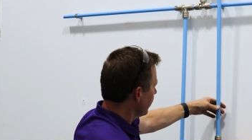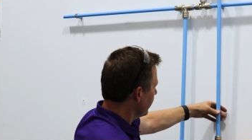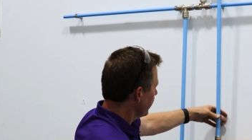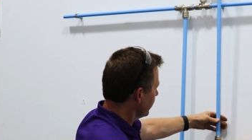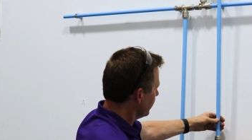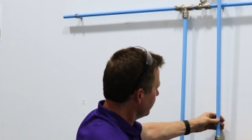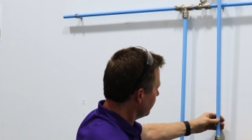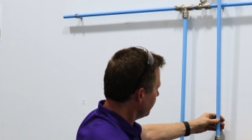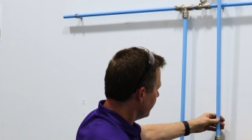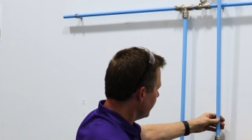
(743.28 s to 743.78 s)

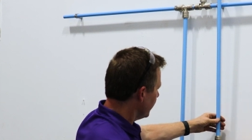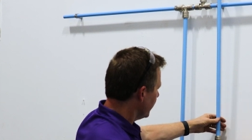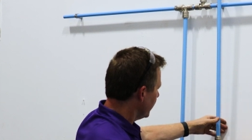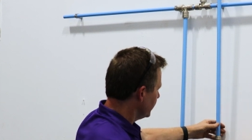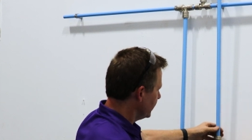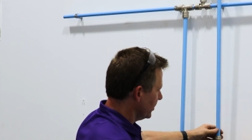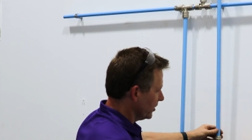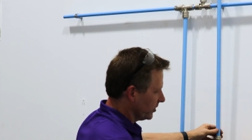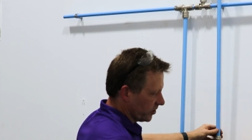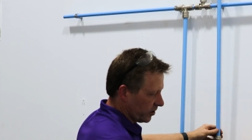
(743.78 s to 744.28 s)
for
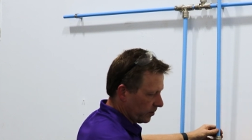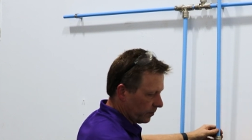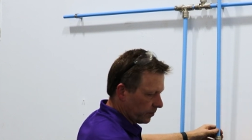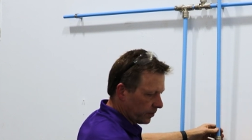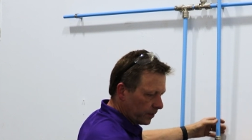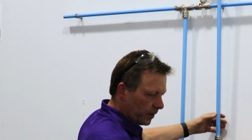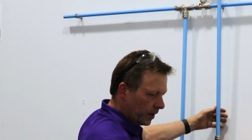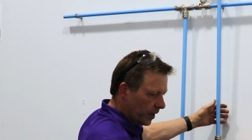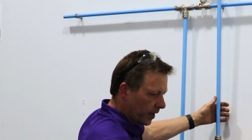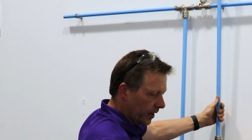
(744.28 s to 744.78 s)

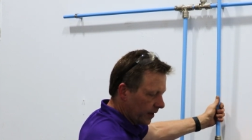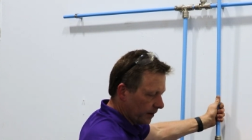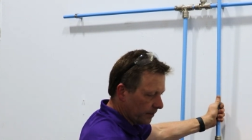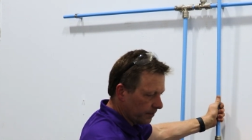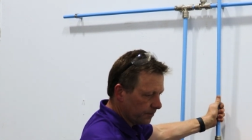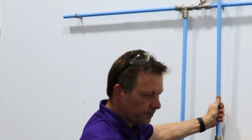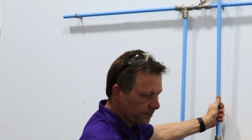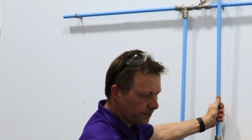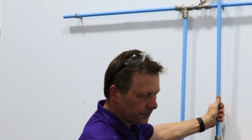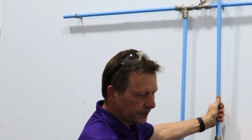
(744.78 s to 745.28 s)
additional
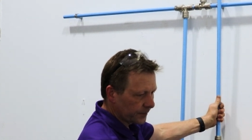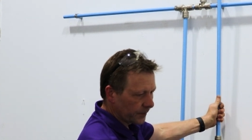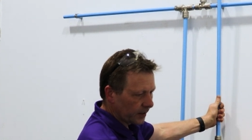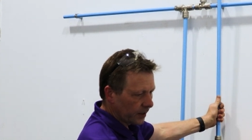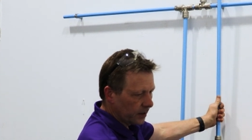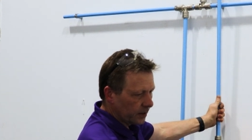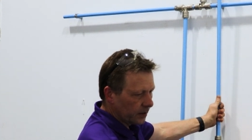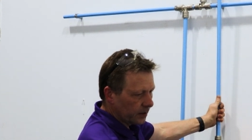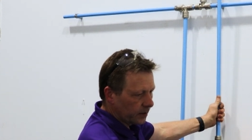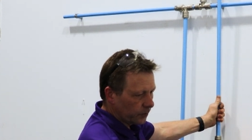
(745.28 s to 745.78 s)
uh,
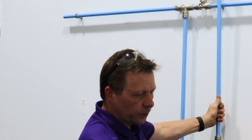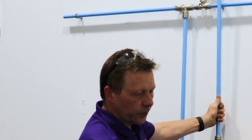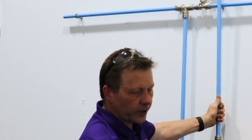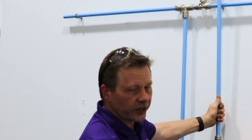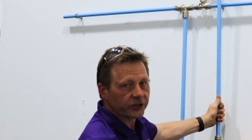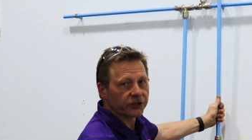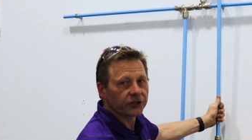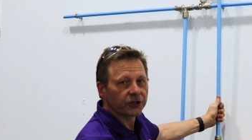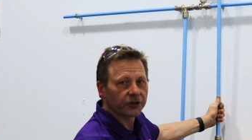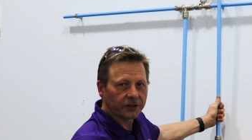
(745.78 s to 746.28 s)

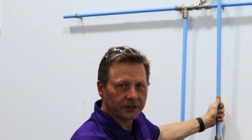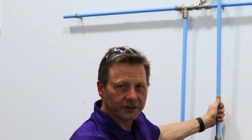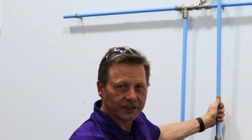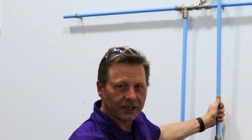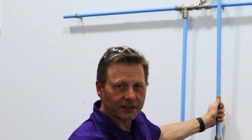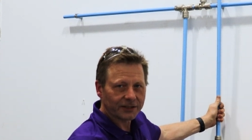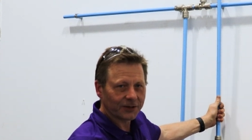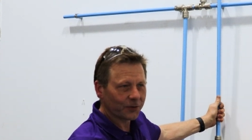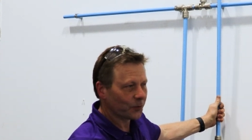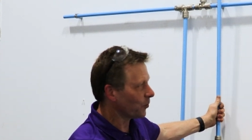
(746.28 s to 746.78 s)
reassurance,
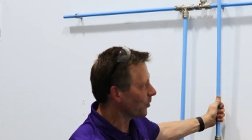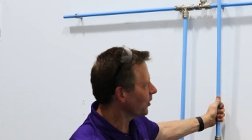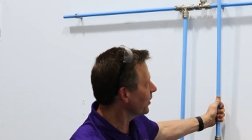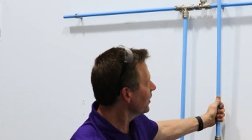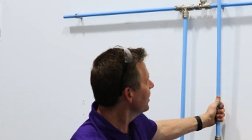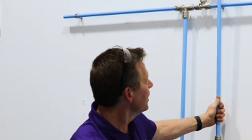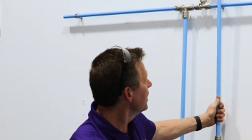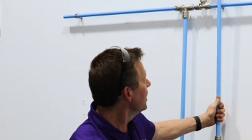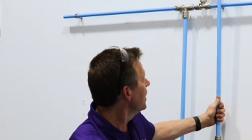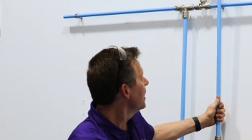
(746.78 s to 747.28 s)
as it
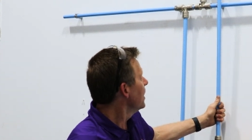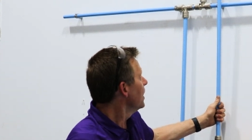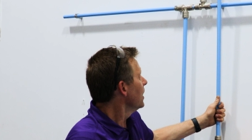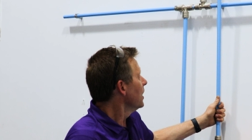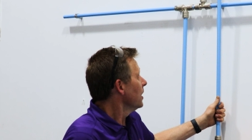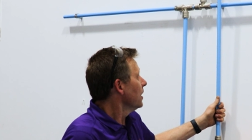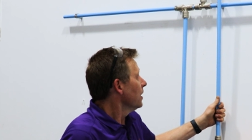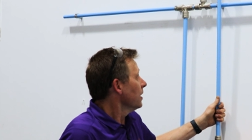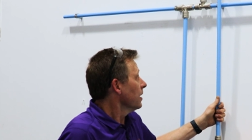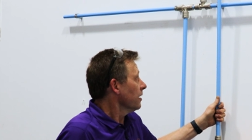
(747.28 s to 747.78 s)
were.
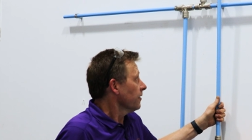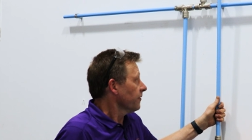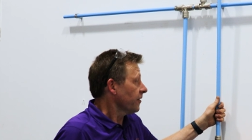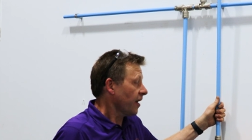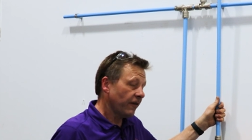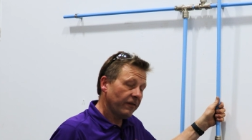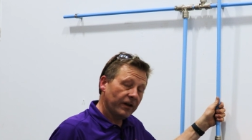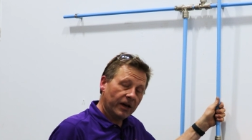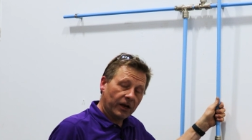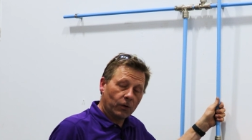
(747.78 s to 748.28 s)
If
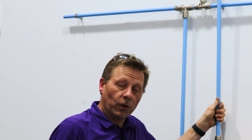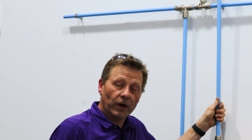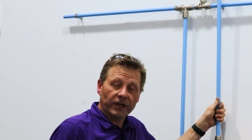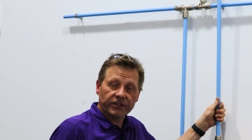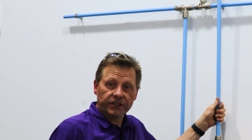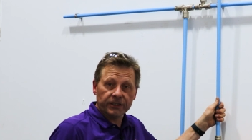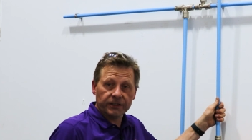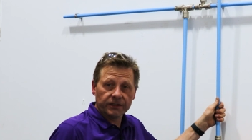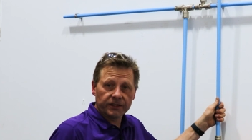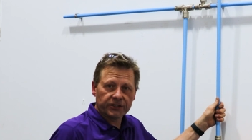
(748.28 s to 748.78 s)
you have any
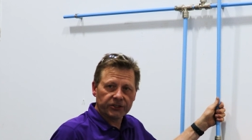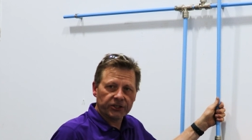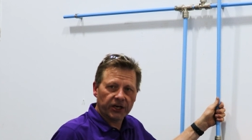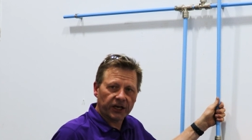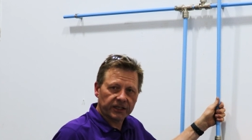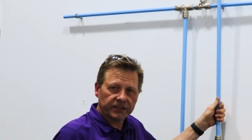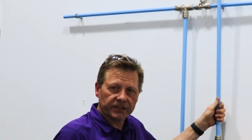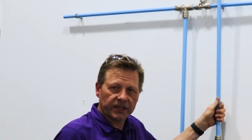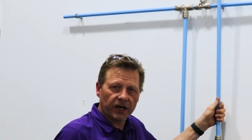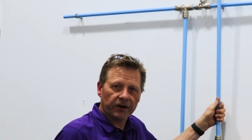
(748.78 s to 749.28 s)
questions,
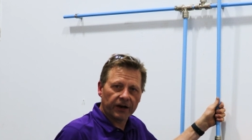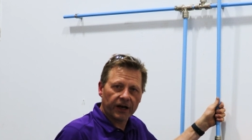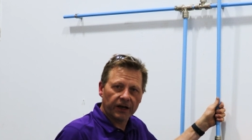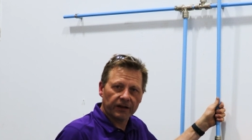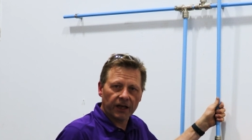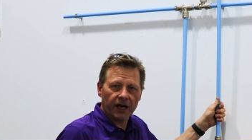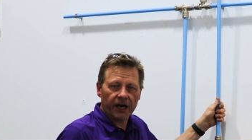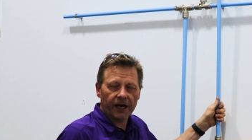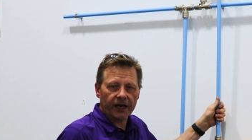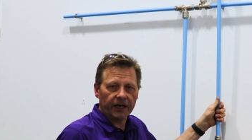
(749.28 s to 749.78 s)
check us out
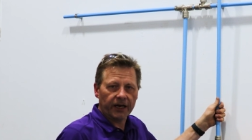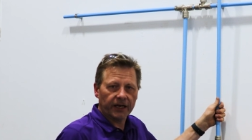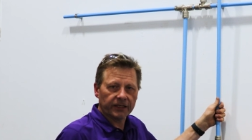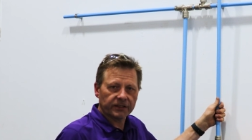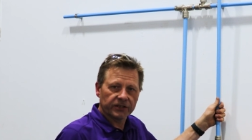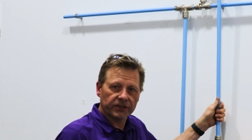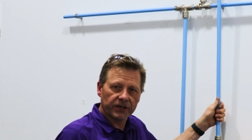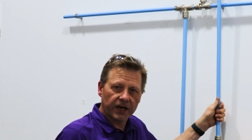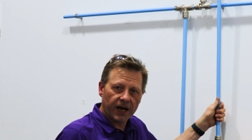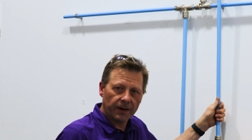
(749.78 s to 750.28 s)
online
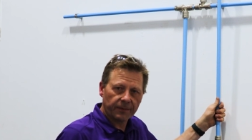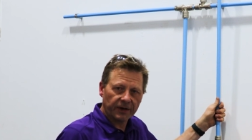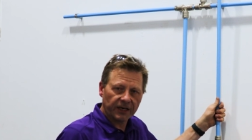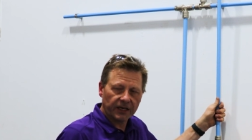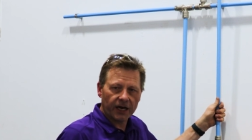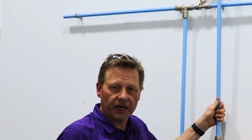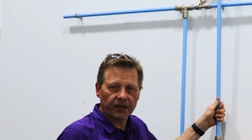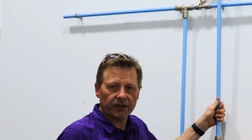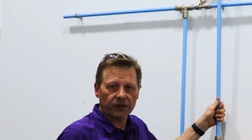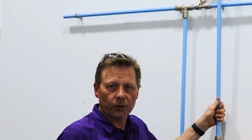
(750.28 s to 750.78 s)
at
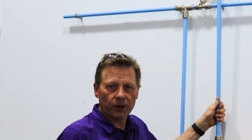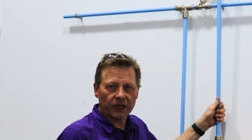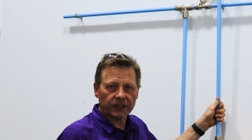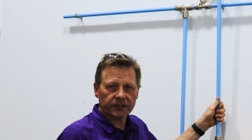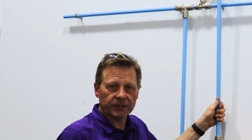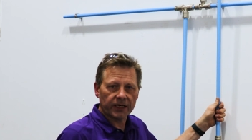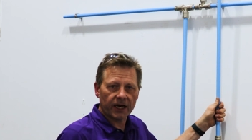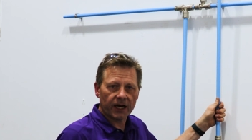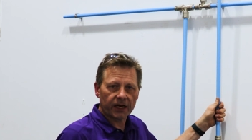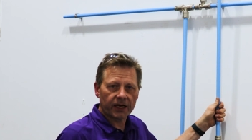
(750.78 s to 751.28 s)

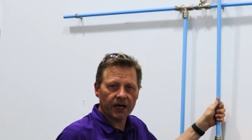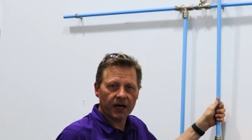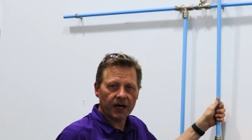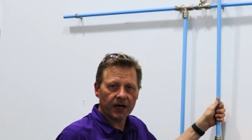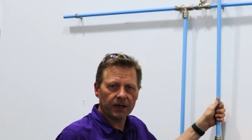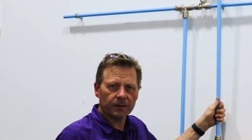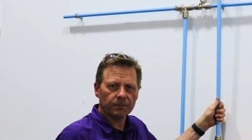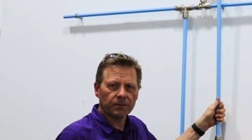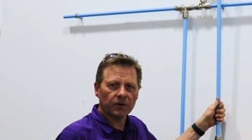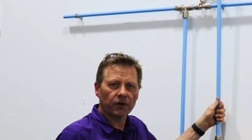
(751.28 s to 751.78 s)

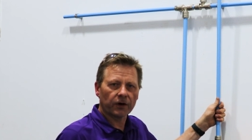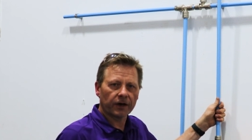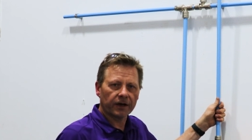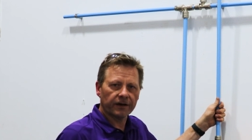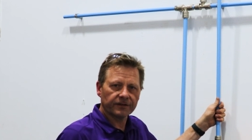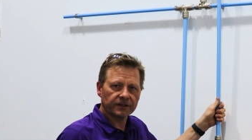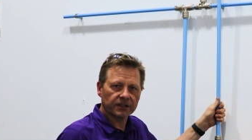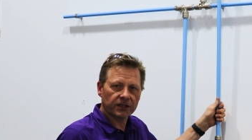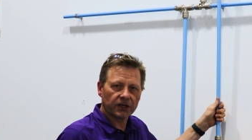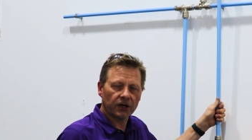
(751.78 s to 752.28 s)
tsunami.us.com or
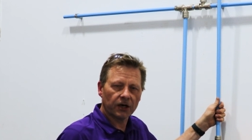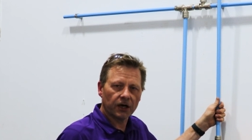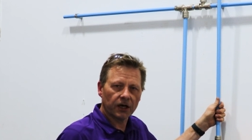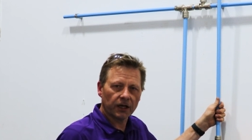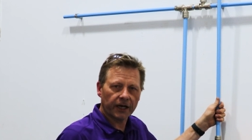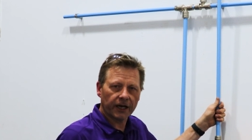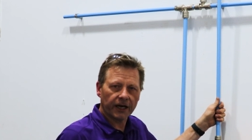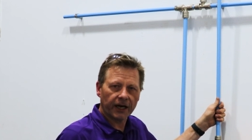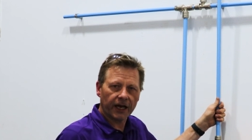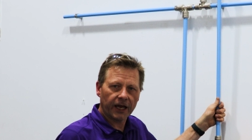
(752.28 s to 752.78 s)
give us a
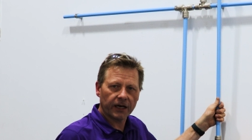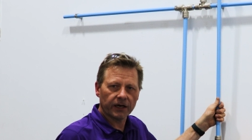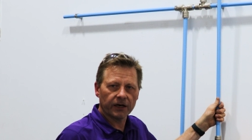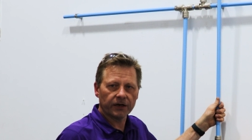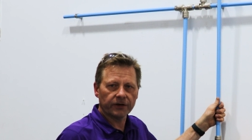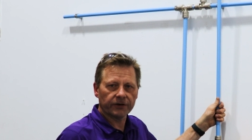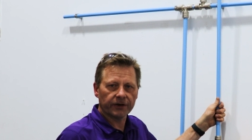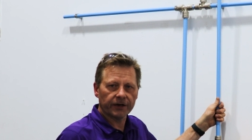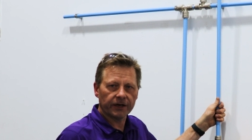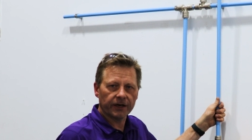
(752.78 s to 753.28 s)
call at
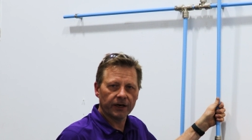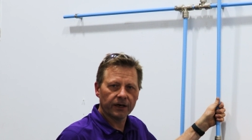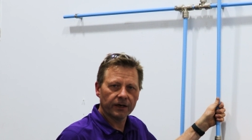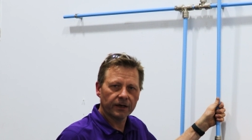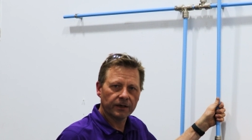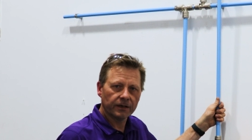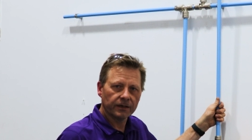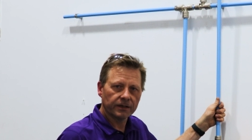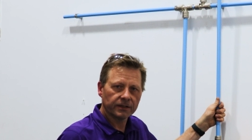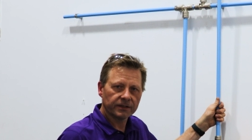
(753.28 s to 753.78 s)
800
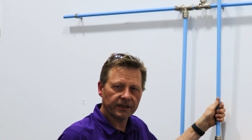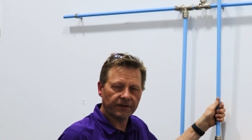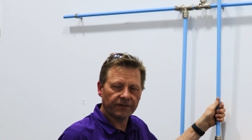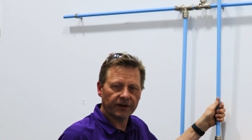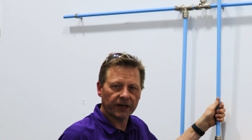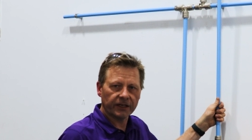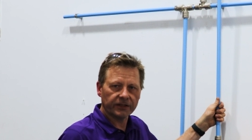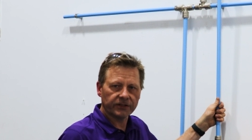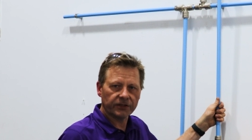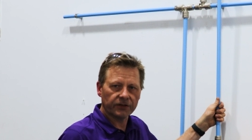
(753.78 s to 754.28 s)

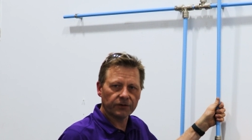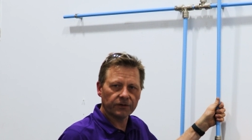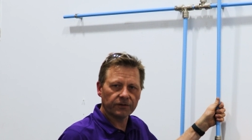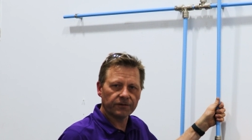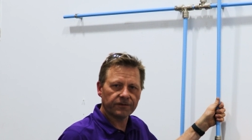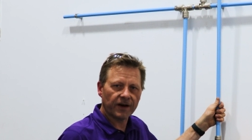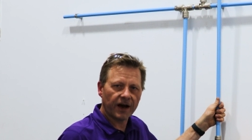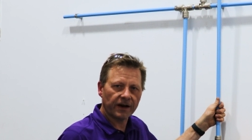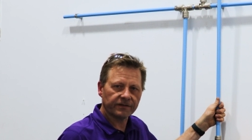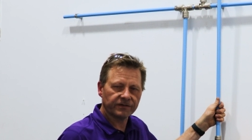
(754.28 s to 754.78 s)

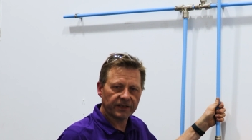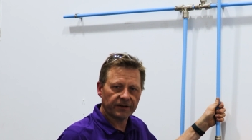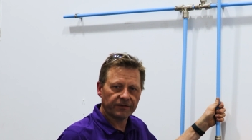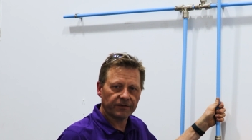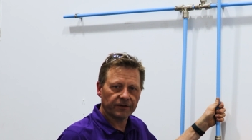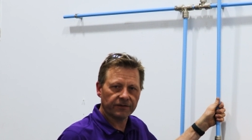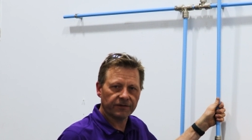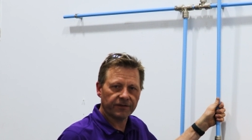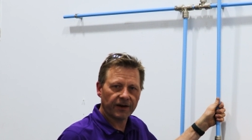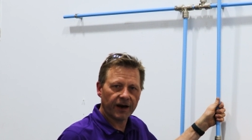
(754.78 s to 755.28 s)
782
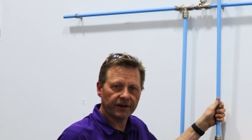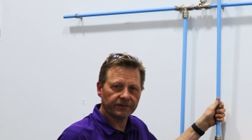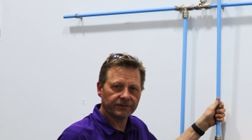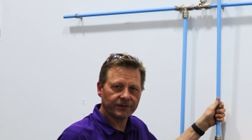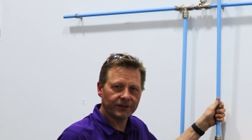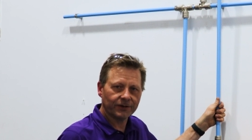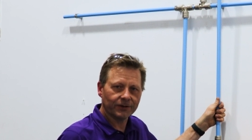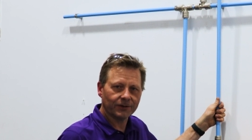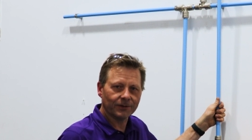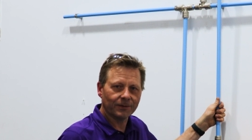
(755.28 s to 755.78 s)

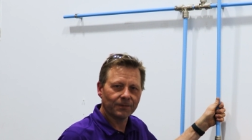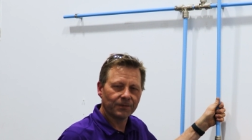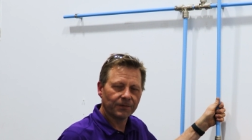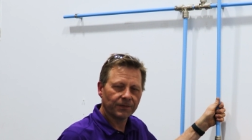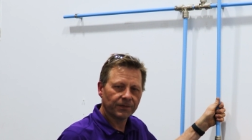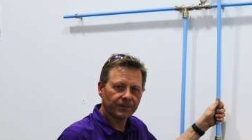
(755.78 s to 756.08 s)
5752.